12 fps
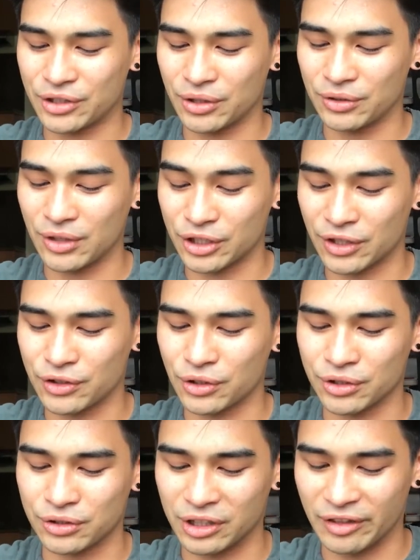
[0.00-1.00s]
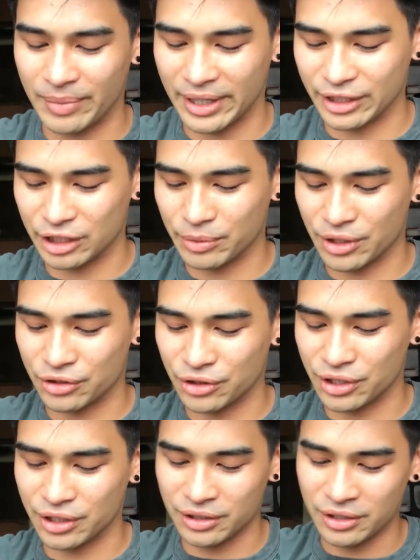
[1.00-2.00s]
I should have chosen to live by an
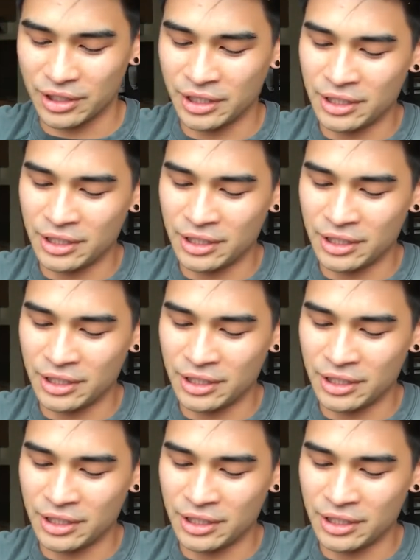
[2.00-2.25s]
express train.